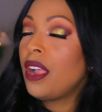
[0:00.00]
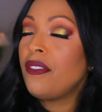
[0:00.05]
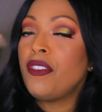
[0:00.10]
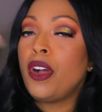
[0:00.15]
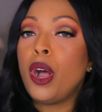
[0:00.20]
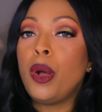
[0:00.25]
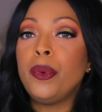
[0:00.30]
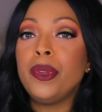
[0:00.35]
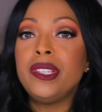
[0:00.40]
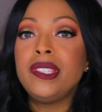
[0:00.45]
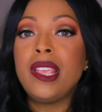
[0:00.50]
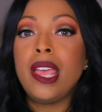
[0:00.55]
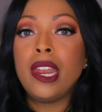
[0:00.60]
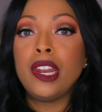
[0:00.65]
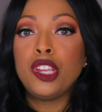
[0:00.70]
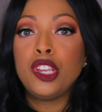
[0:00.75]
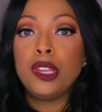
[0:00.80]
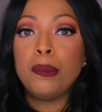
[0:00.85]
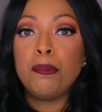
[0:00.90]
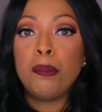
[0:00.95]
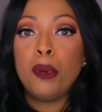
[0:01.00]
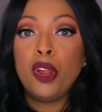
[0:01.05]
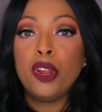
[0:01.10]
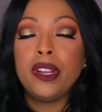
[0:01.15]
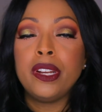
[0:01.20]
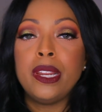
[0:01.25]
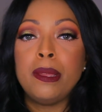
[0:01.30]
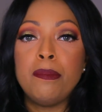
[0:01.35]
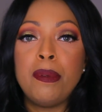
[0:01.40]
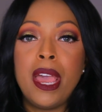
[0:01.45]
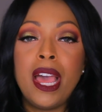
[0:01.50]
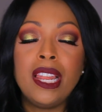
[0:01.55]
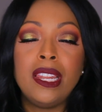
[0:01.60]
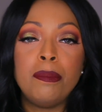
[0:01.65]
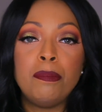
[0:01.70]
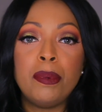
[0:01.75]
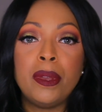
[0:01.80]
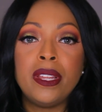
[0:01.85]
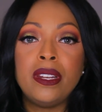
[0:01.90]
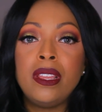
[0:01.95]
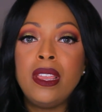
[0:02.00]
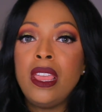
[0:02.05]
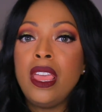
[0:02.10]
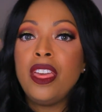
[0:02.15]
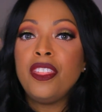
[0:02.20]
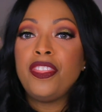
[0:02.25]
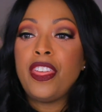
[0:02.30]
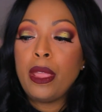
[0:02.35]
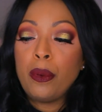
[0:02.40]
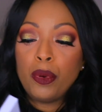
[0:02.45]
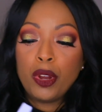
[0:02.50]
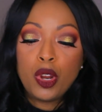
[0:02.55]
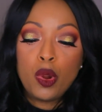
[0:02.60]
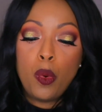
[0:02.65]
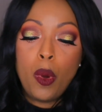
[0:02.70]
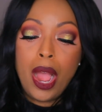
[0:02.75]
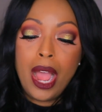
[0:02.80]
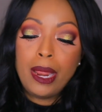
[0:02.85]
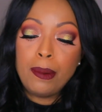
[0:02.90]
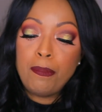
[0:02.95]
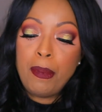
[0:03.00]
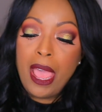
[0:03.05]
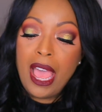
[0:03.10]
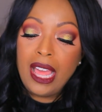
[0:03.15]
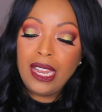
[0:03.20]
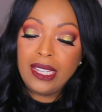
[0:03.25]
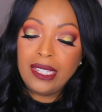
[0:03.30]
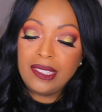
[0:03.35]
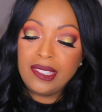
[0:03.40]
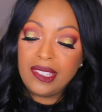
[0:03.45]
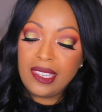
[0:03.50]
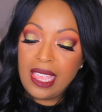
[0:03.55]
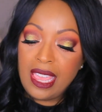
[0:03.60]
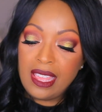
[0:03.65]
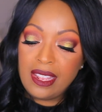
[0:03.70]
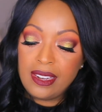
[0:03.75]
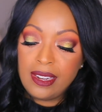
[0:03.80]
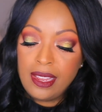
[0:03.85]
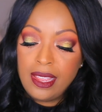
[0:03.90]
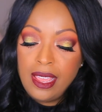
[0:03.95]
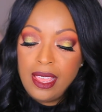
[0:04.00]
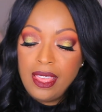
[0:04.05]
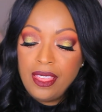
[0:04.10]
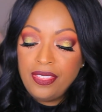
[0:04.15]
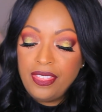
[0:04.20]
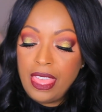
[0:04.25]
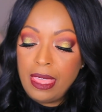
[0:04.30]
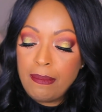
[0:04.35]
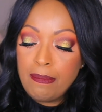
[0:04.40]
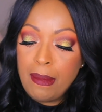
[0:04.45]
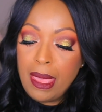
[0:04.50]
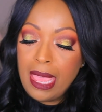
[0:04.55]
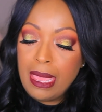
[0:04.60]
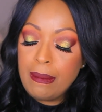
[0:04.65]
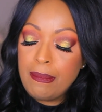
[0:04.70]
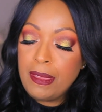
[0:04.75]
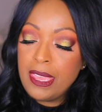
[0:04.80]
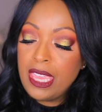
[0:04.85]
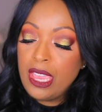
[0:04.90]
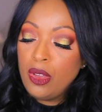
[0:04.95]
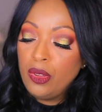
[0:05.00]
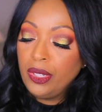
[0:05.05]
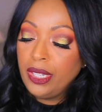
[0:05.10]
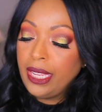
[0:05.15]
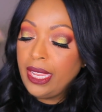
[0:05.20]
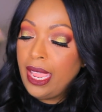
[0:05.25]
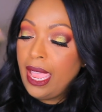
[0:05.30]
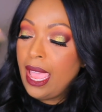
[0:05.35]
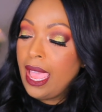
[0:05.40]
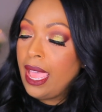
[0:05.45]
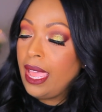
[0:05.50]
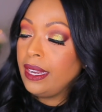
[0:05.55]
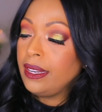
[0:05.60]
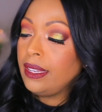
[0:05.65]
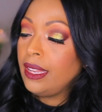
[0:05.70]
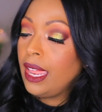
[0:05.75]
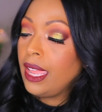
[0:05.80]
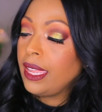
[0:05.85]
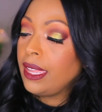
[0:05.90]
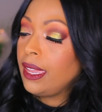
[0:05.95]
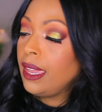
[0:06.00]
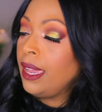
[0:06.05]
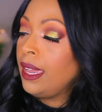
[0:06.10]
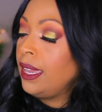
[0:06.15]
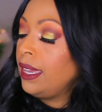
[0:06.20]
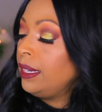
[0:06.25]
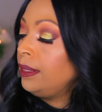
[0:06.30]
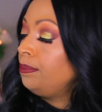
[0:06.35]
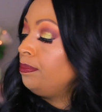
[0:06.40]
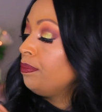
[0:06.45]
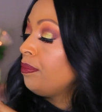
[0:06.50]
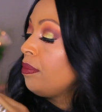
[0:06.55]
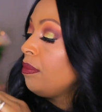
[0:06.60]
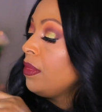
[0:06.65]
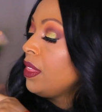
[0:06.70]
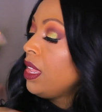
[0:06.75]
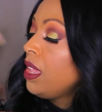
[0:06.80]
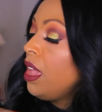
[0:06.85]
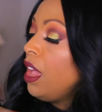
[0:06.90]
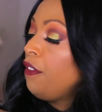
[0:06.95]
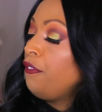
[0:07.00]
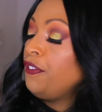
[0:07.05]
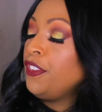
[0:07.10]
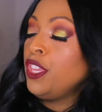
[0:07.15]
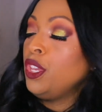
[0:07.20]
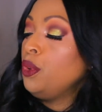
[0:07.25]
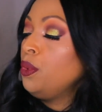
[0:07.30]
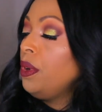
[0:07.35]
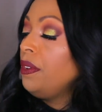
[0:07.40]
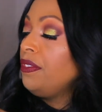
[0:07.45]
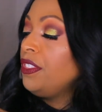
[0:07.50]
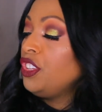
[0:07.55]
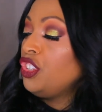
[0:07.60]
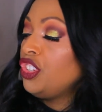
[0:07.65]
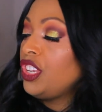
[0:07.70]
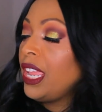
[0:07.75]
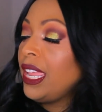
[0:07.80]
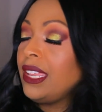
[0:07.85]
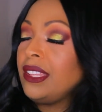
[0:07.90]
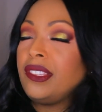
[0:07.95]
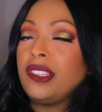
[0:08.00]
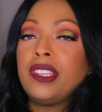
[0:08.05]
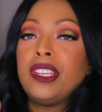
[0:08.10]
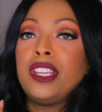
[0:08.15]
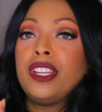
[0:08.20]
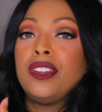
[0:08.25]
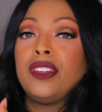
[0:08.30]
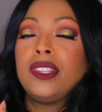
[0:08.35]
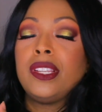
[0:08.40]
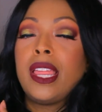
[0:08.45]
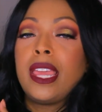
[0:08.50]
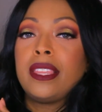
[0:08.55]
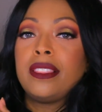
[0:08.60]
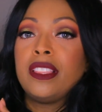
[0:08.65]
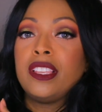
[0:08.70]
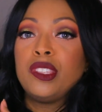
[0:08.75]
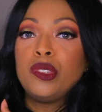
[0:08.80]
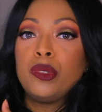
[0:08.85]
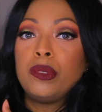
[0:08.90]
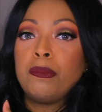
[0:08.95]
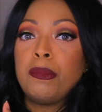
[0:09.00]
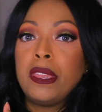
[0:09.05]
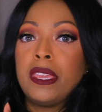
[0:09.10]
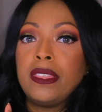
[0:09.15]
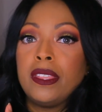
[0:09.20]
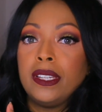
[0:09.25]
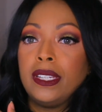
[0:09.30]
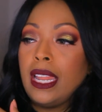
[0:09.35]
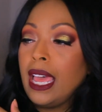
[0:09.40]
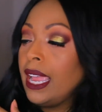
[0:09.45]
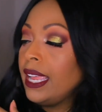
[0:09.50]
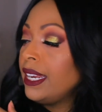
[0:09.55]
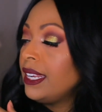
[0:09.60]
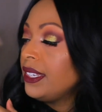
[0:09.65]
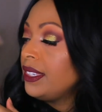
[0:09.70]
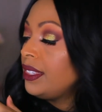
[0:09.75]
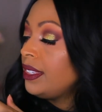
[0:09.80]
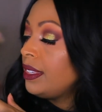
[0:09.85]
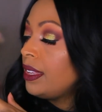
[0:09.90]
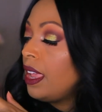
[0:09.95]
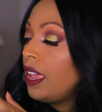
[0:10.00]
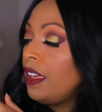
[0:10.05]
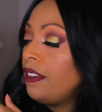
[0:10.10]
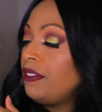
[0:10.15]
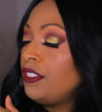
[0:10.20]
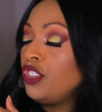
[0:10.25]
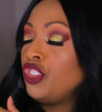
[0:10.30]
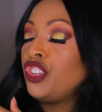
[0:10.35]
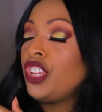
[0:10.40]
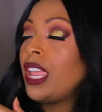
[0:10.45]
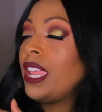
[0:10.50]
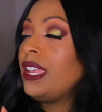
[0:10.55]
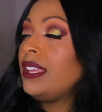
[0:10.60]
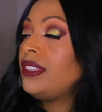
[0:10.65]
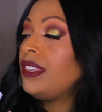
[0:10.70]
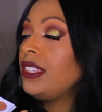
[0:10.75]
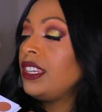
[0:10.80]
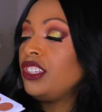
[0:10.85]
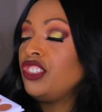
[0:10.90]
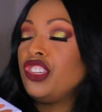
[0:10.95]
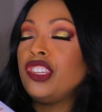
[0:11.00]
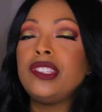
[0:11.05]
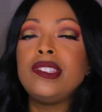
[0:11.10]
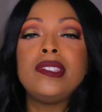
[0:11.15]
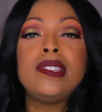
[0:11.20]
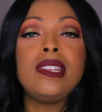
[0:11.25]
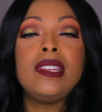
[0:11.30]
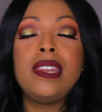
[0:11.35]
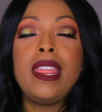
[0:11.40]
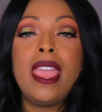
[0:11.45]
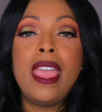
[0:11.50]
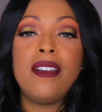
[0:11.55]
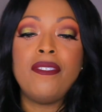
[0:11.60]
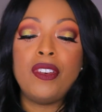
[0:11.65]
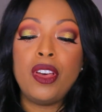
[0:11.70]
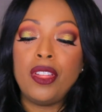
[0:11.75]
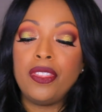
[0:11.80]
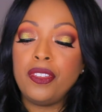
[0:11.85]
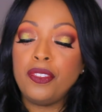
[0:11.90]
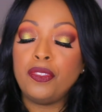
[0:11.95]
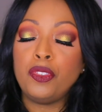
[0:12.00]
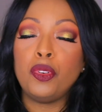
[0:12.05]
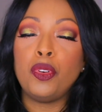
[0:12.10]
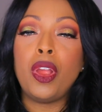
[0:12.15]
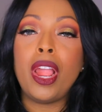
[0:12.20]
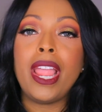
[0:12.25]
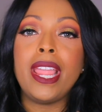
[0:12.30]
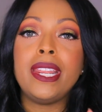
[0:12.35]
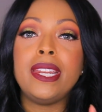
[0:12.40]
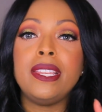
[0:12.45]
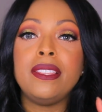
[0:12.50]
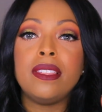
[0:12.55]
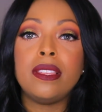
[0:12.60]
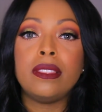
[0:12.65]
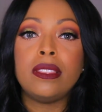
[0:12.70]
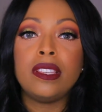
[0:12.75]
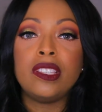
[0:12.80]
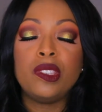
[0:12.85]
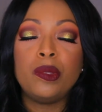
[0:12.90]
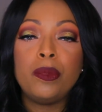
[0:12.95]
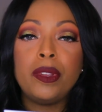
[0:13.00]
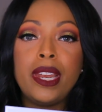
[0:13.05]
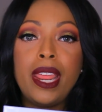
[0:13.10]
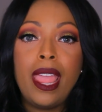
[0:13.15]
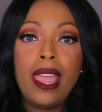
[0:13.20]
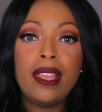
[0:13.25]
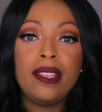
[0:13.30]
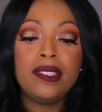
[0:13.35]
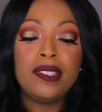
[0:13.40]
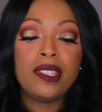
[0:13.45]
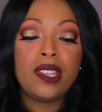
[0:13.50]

I've always had a good burgundy palette, but they were quad palettes, and they maybe only had like um a few of the shades in here, and like this would be the lightest of the shades, and it just didn't have all the variety that this one has.